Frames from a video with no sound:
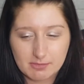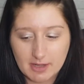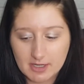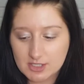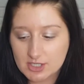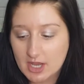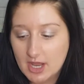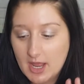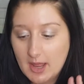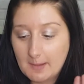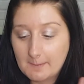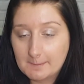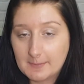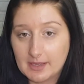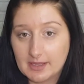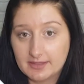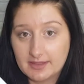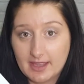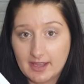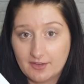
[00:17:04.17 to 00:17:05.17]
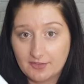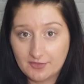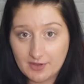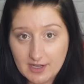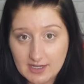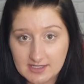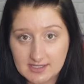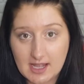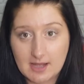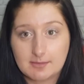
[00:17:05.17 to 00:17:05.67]
so much. But their
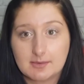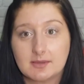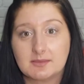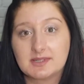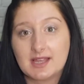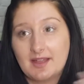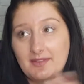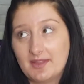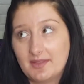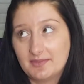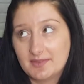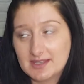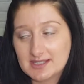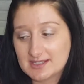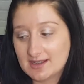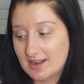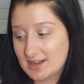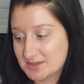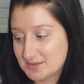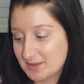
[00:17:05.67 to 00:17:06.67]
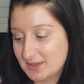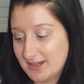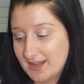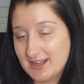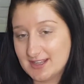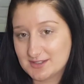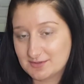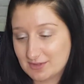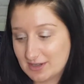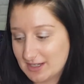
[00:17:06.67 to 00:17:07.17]
first albums, and then this last one
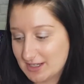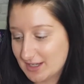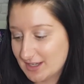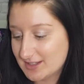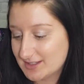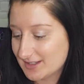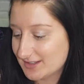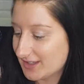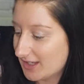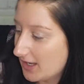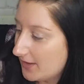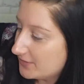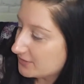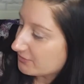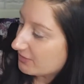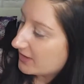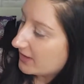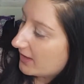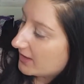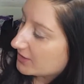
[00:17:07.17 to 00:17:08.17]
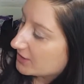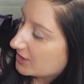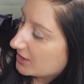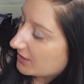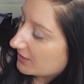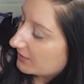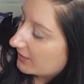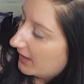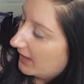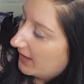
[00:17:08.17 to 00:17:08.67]
is really good. And the cover's really nice
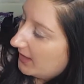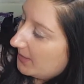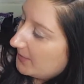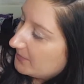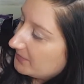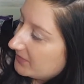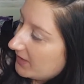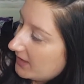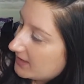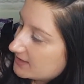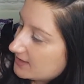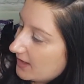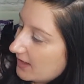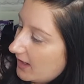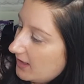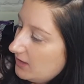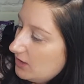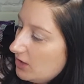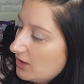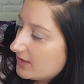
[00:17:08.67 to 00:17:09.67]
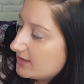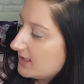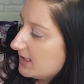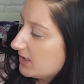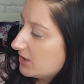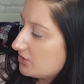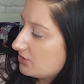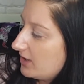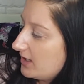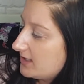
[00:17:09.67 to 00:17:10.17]
too. It's like, it looks
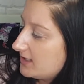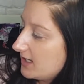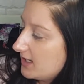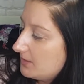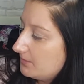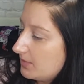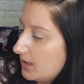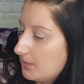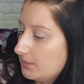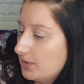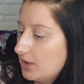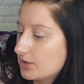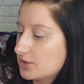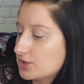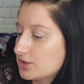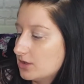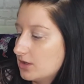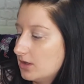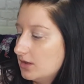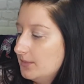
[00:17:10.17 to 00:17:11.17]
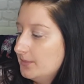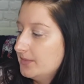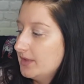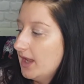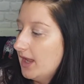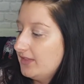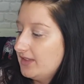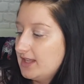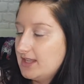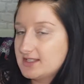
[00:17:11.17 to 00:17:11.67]
illustrated, but I'm not sure.
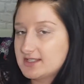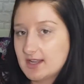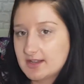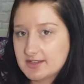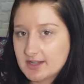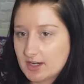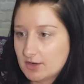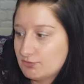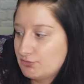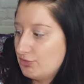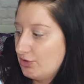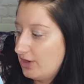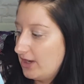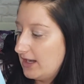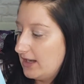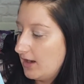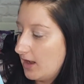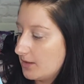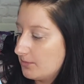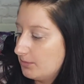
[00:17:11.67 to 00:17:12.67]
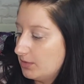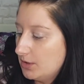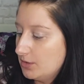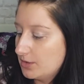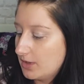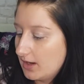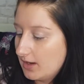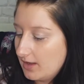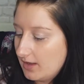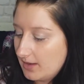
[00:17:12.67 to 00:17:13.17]
The inside's like a really light
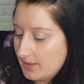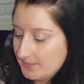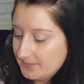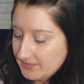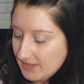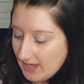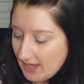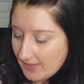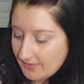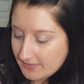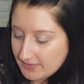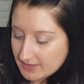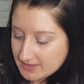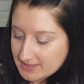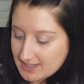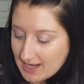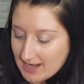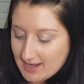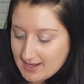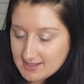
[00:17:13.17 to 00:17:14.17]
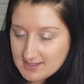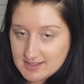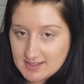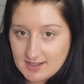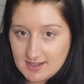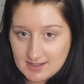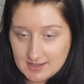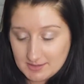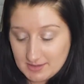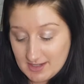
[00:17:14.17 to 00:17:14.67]
blue colour, and then the disc
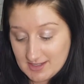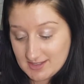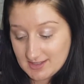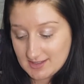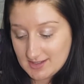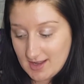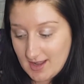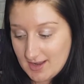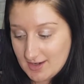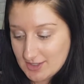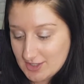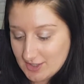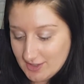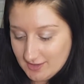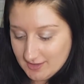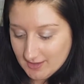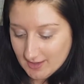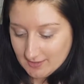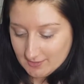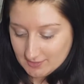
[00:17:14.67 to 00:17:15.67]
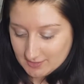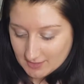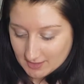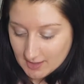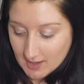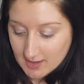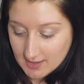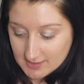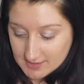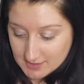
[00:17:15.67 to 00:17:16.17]
is lush. The
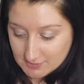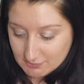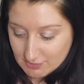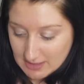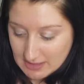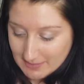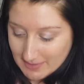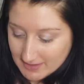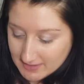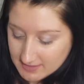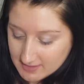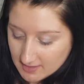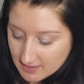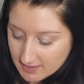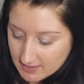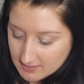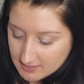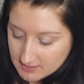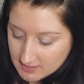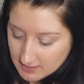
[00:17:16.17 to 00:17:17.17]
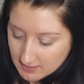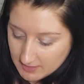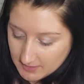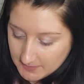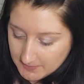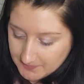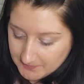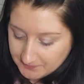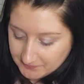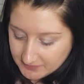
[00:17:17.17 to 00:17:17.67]
colours are really well designed.
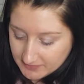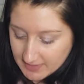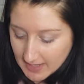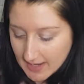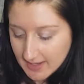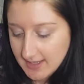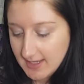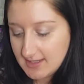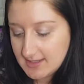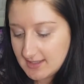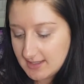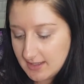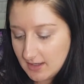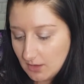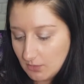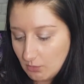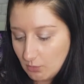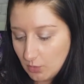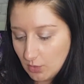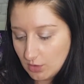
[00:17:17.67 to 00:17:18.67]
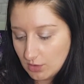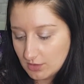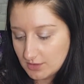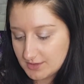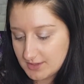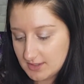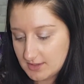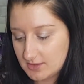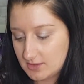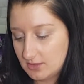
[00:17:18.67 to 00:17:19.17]
Yeah, Kings of Leon
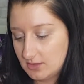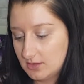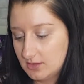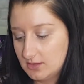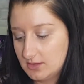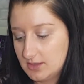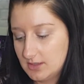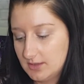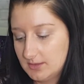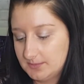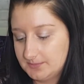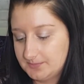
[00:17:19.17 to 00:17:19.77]
Walls is called.